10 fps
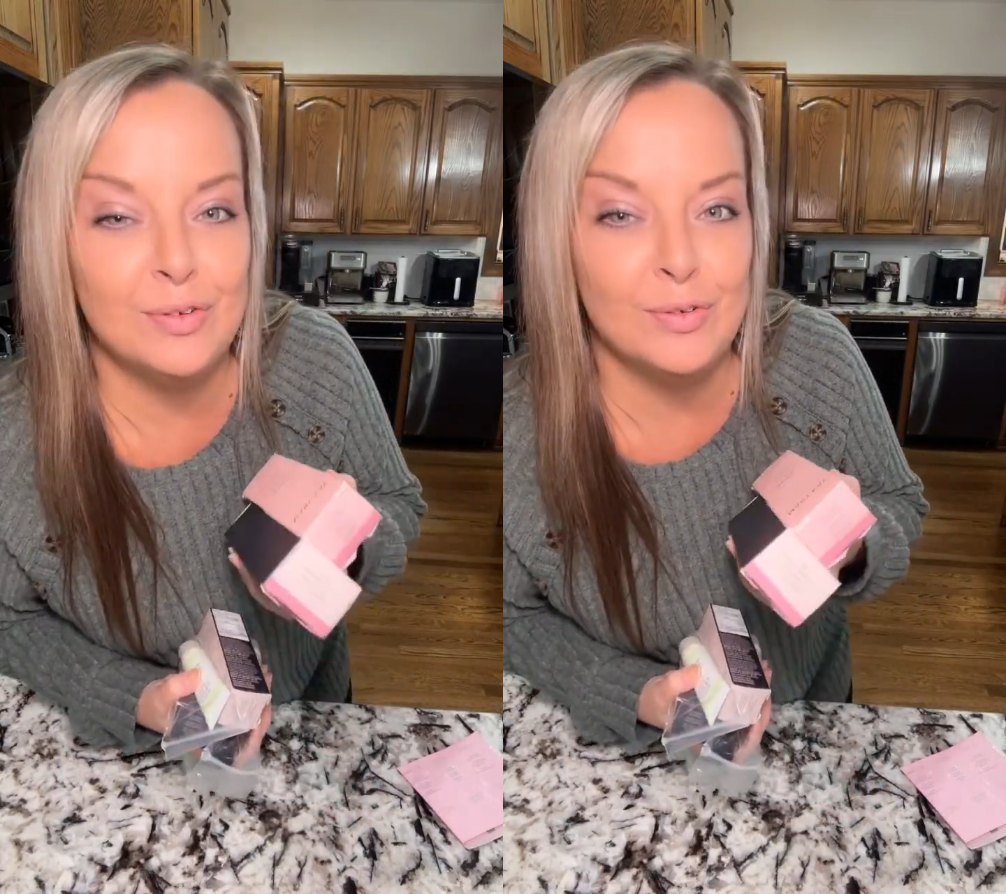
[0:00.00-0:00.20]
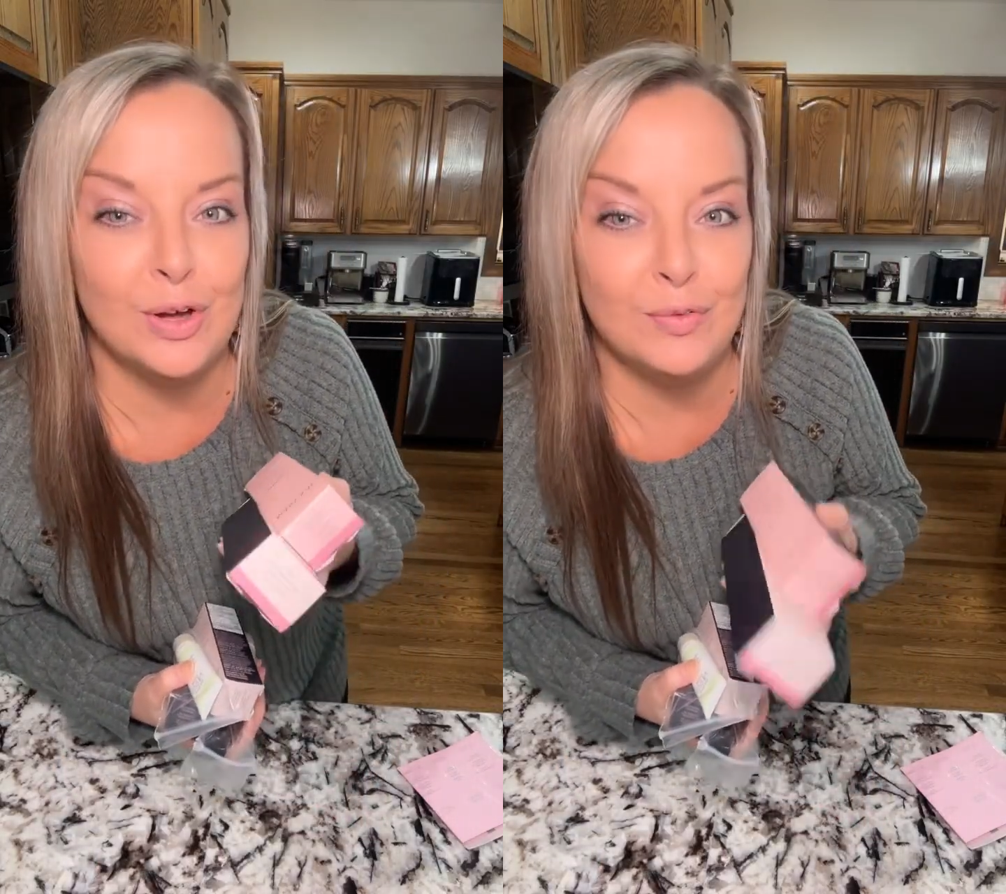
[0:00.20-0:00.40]

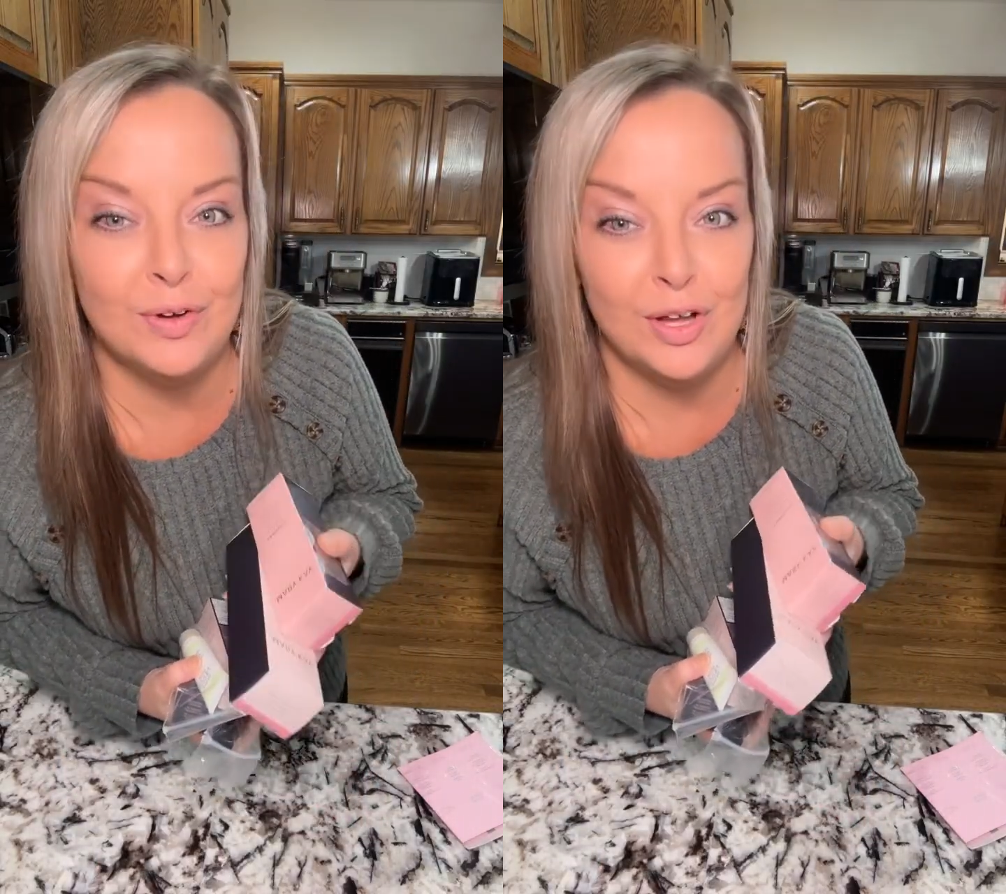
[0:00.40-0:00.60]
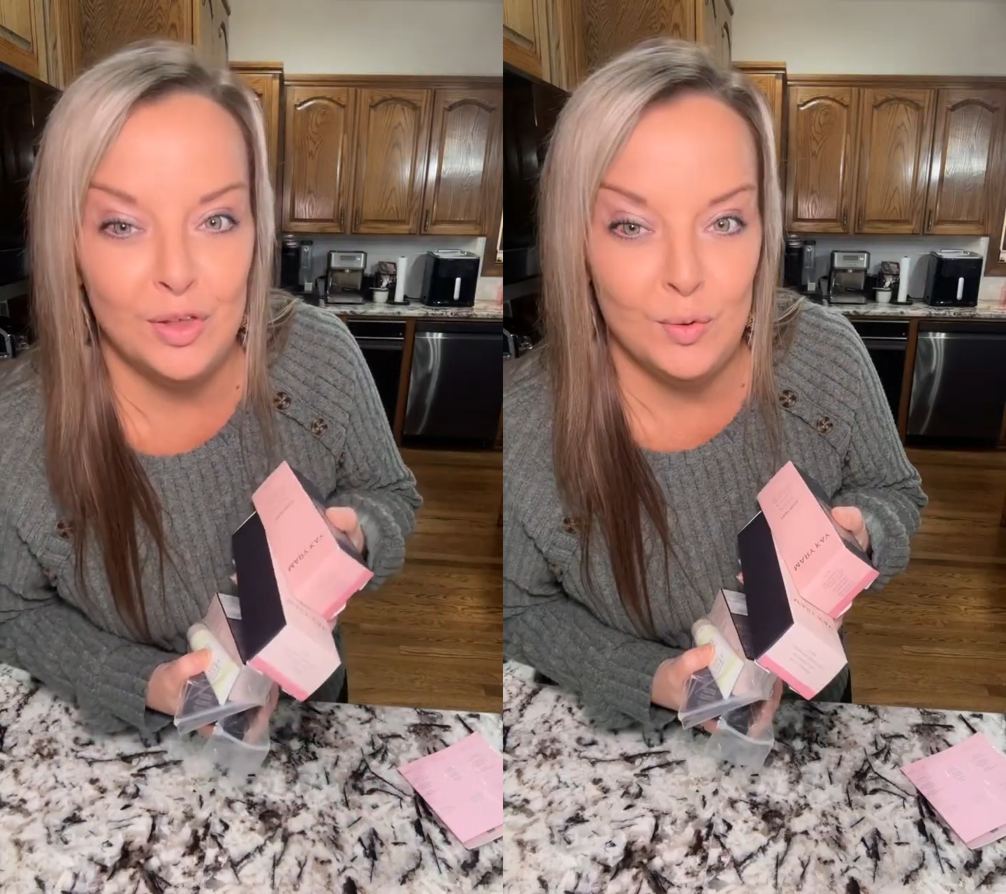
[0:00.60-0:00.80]
go
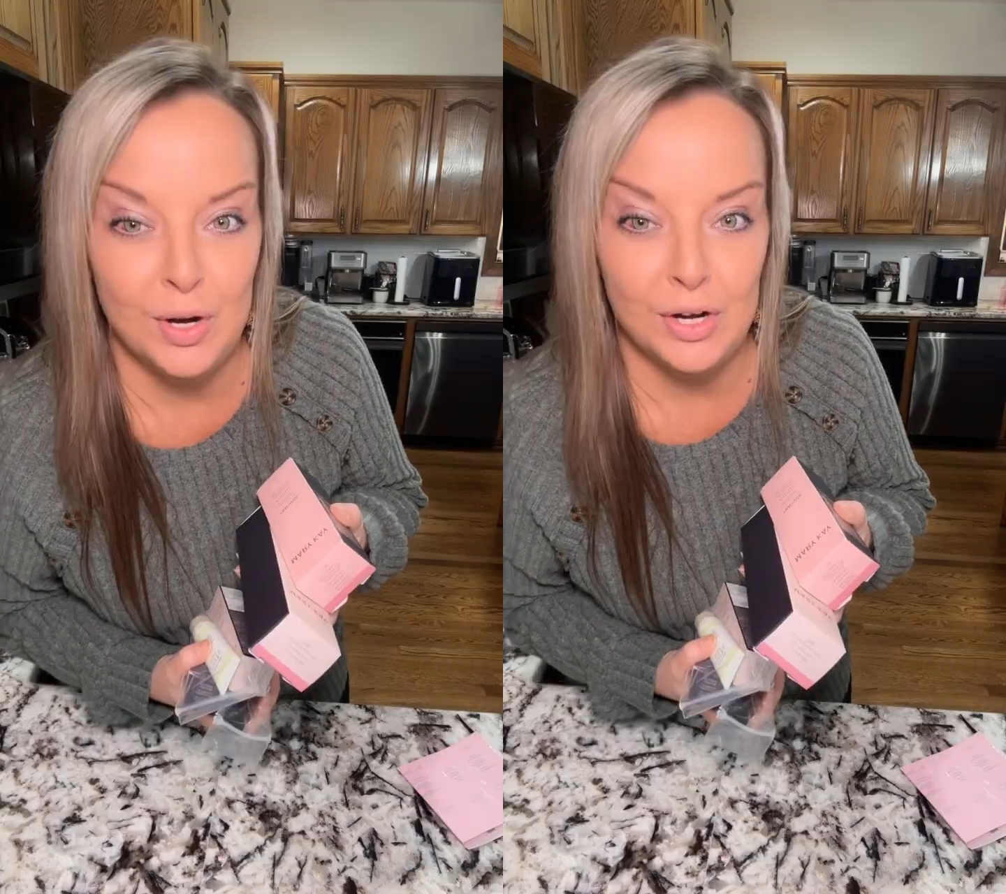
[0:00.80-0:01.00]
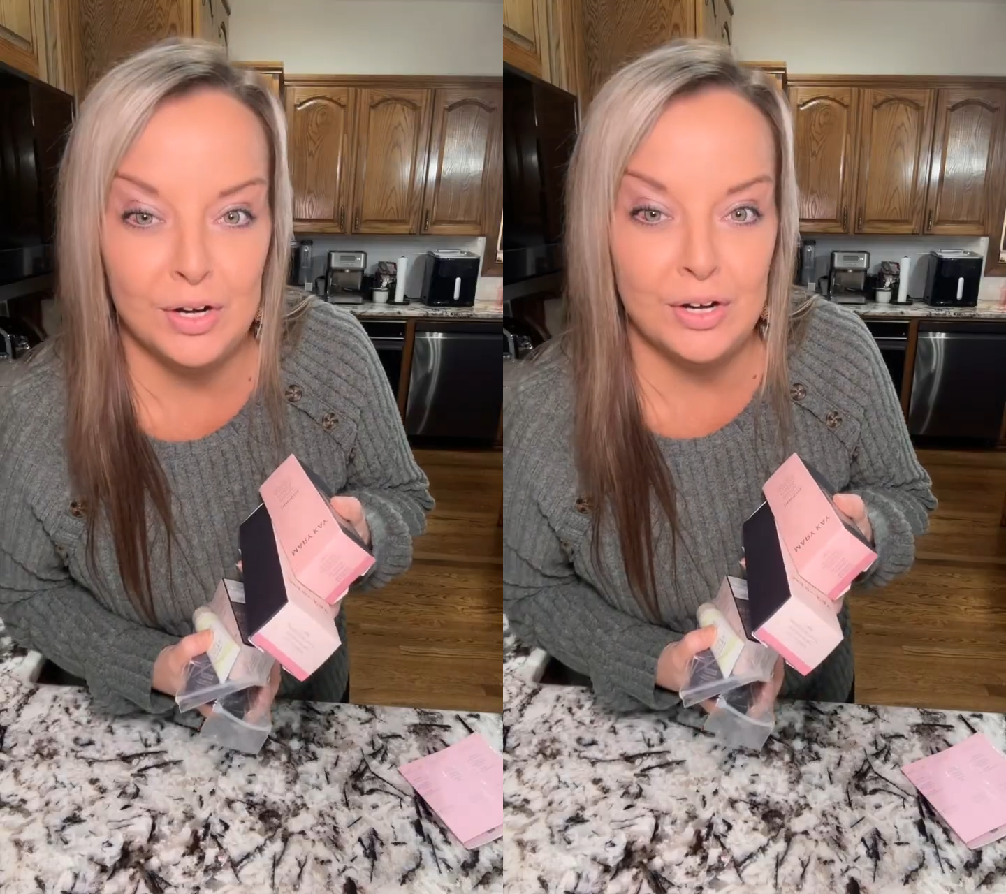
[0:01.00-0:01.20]
follow
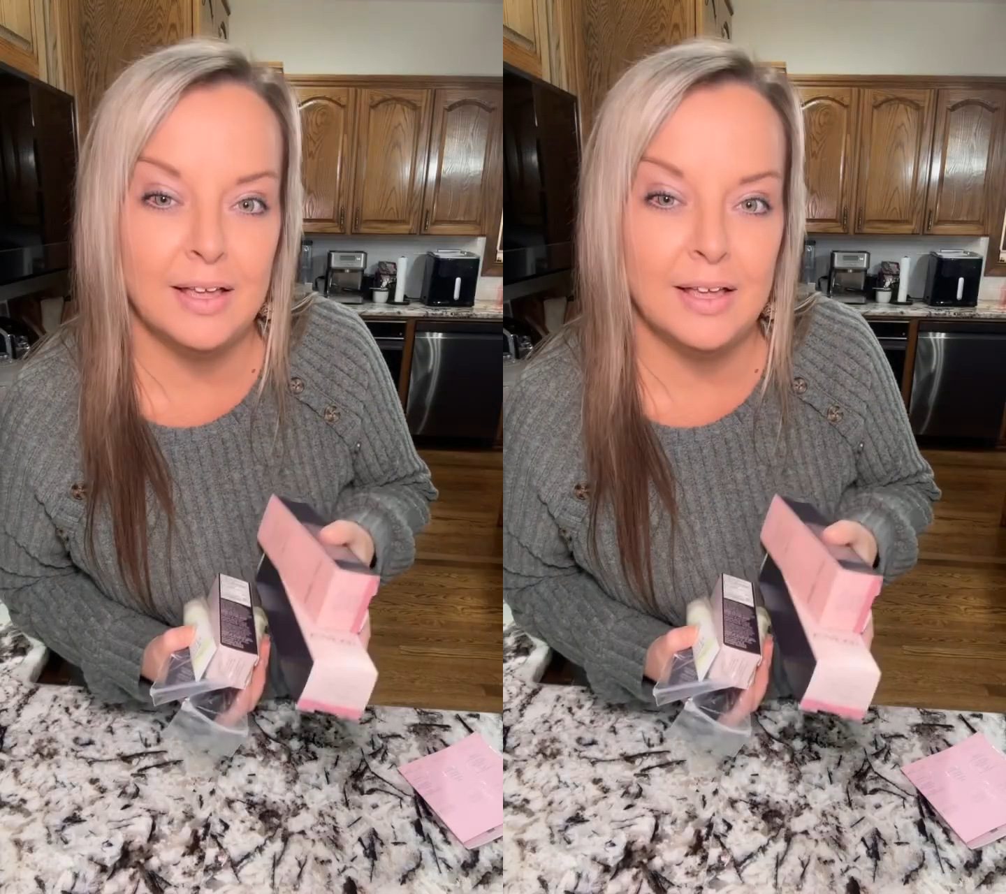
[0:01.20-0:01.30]
her